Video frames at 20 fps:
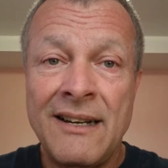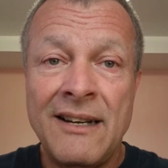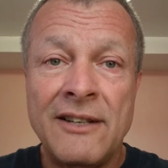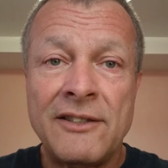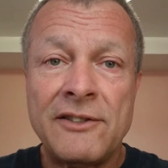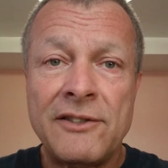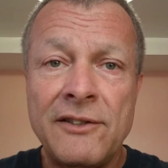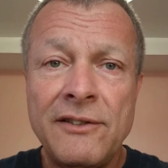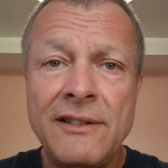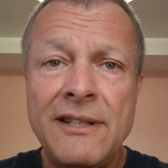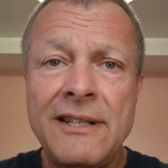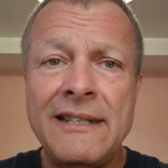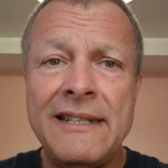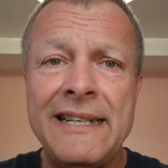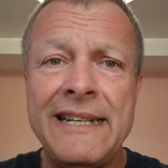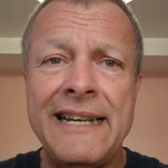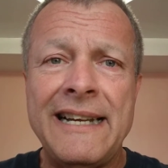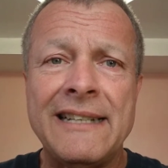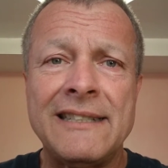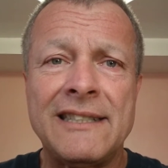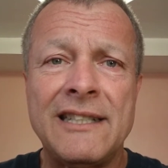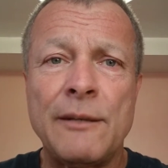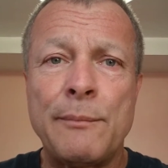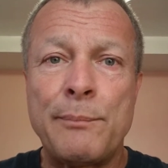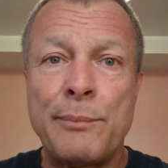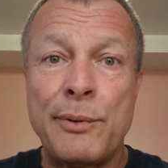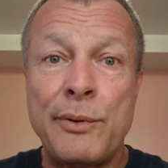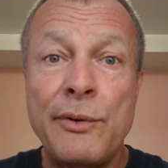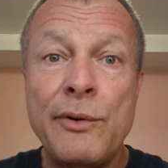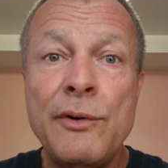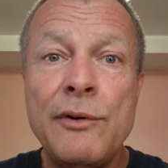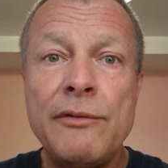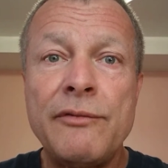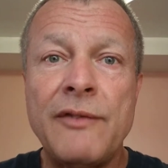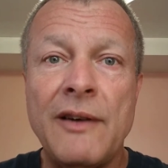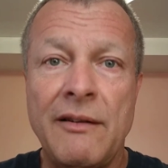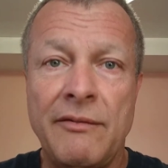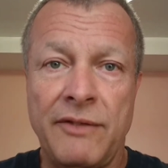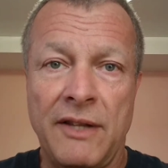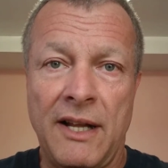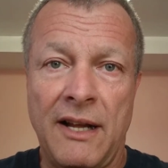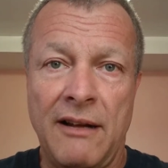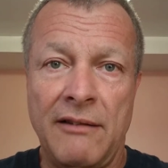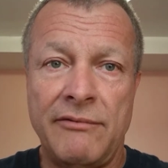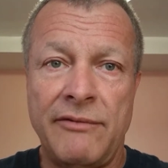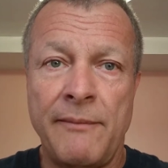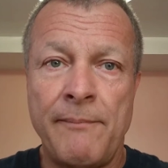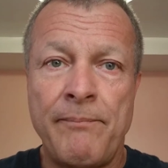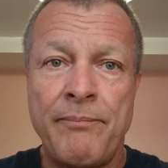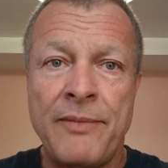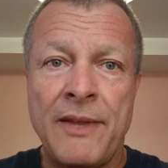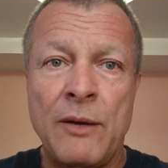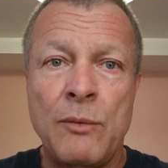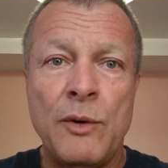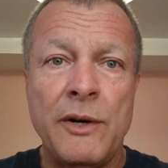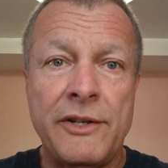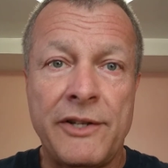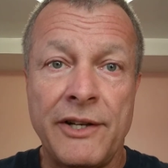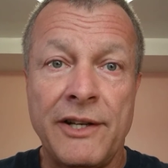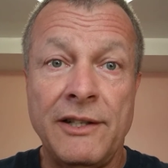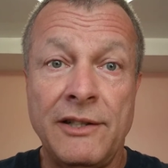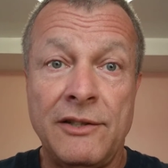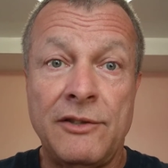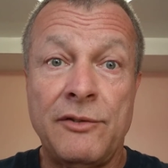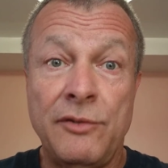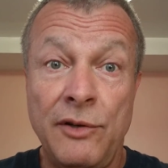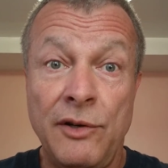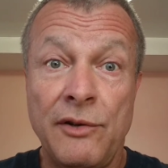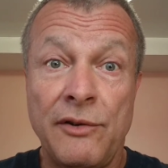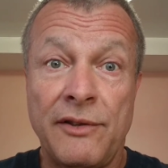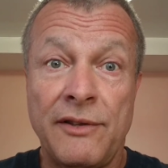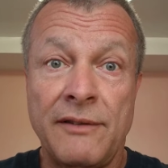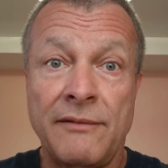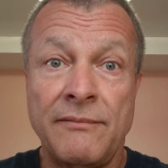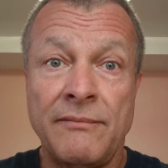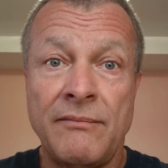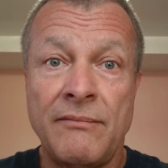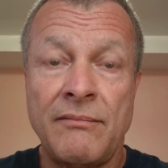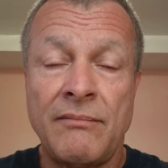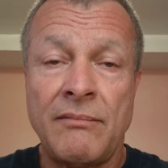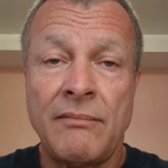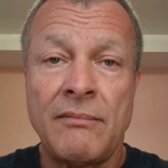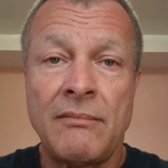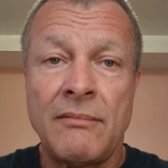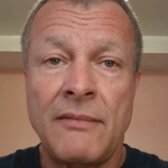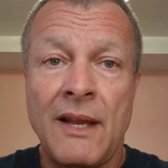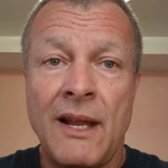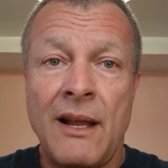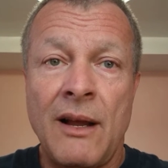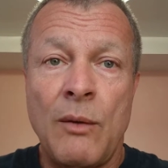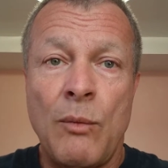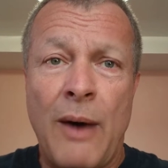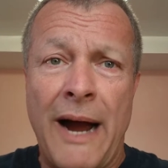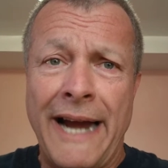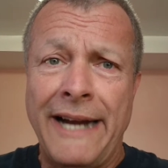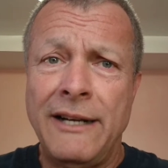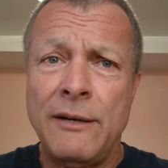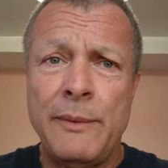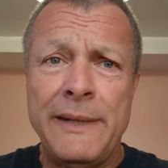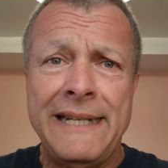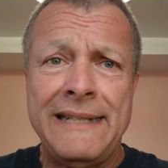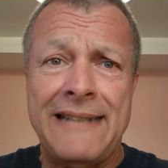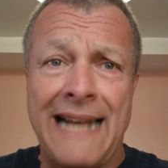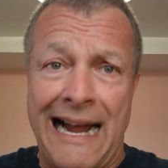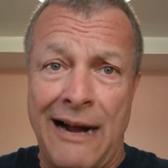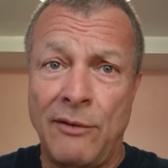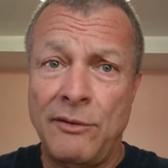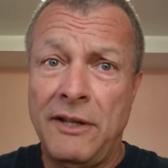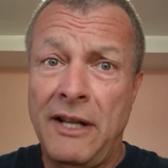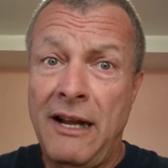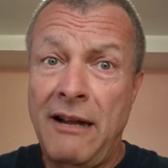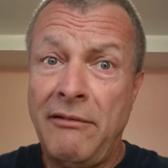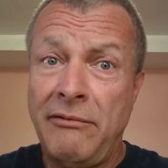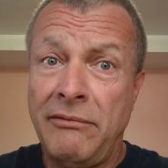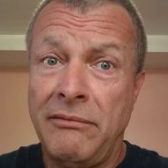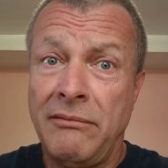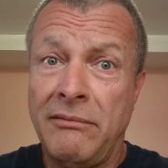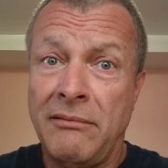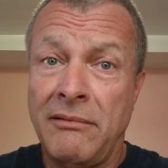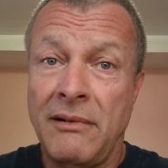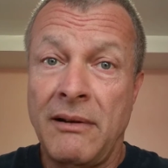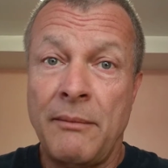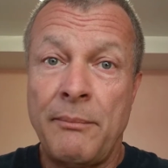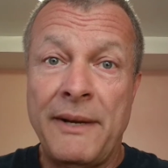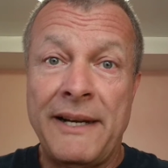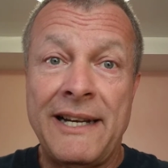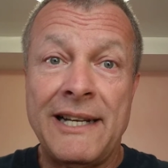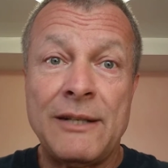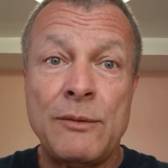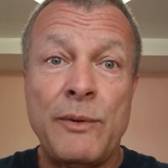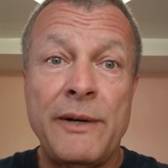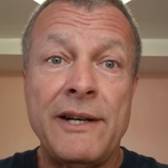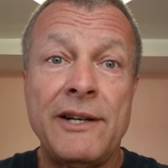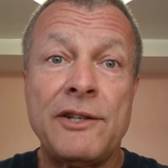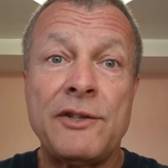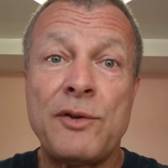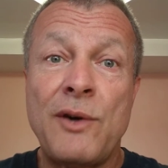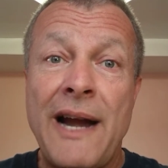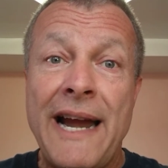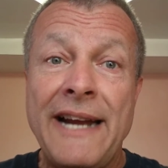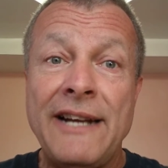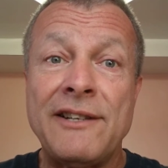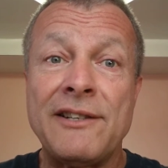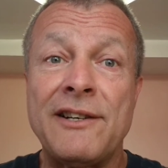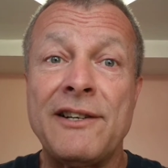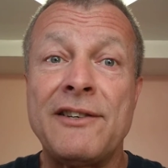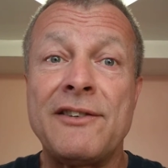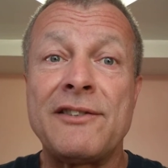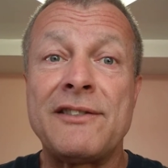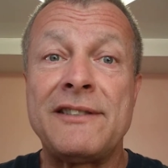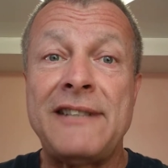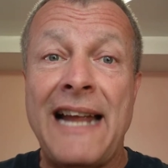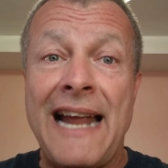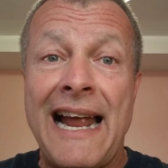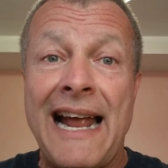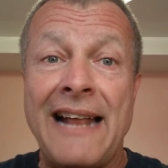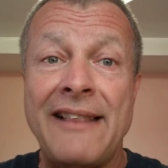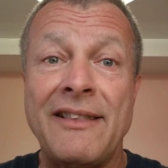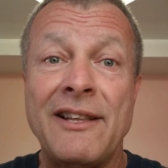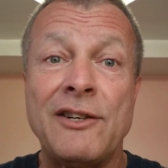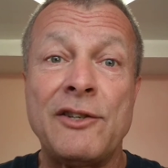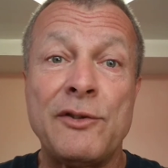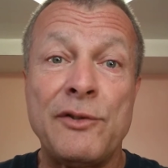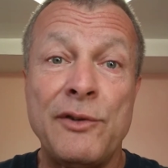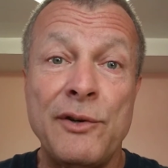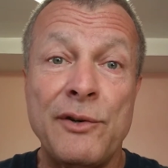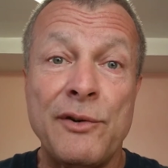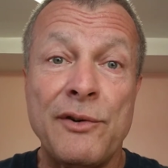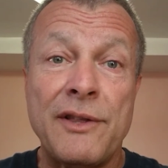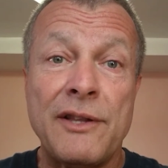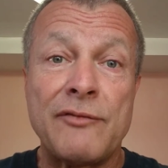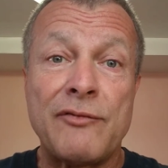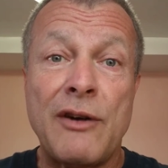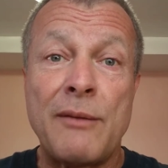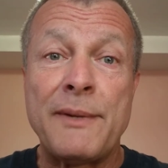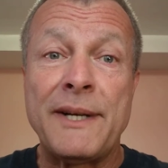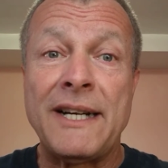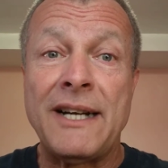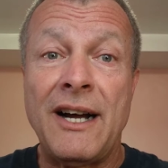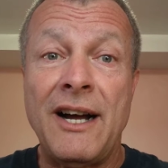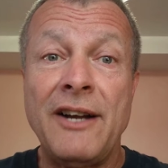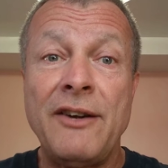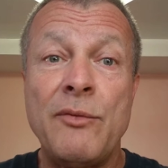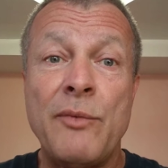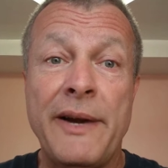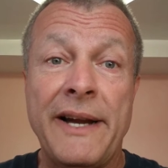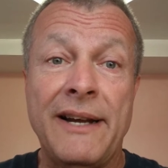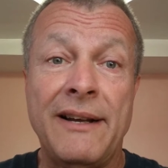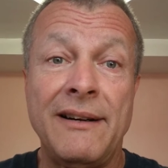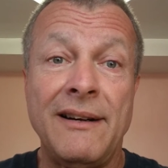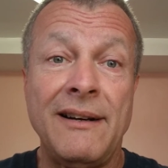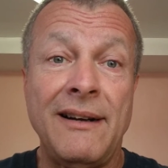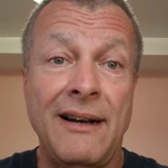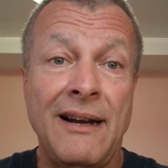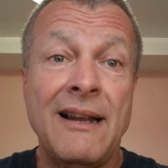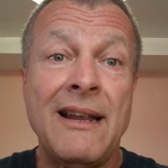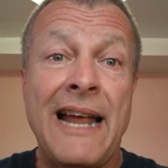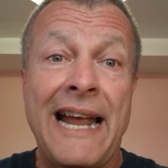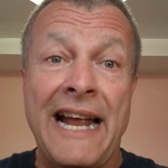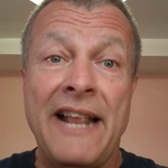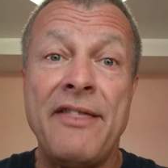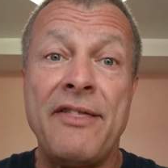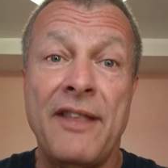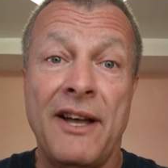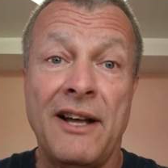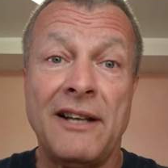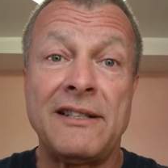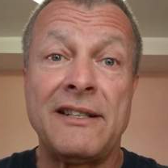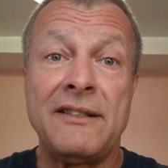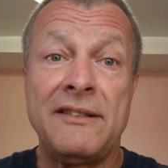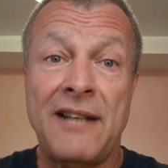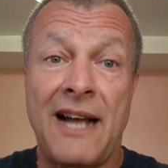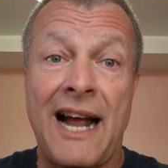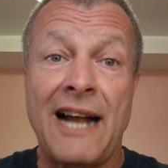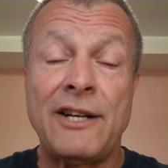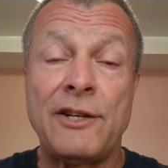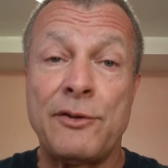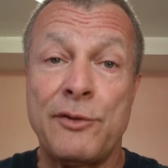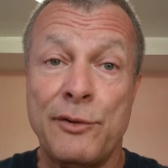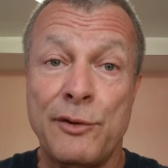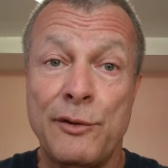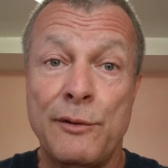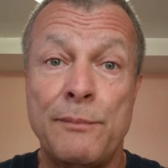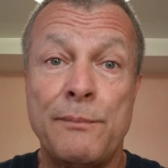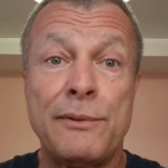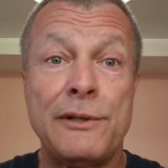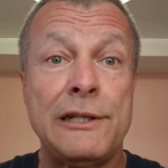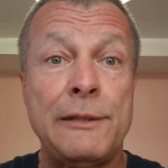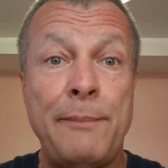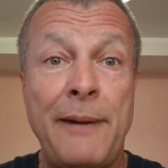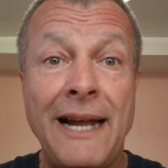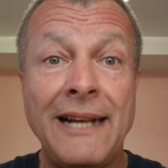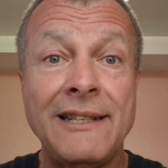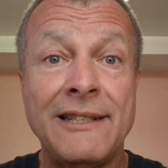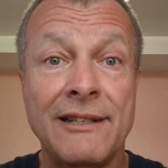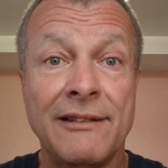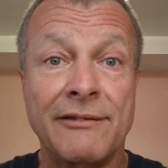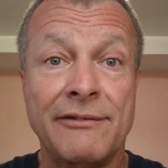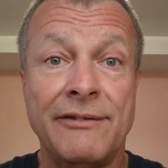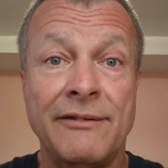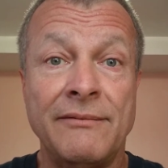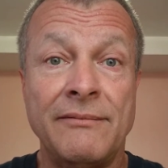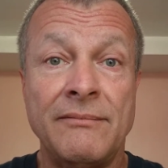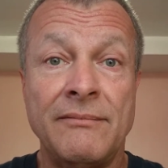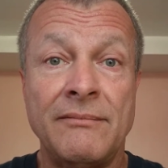Certainty is the proof of love, which is truth. Why do we doubt love? Because we are trying to understand the truth from an unreal and thus not true perspective.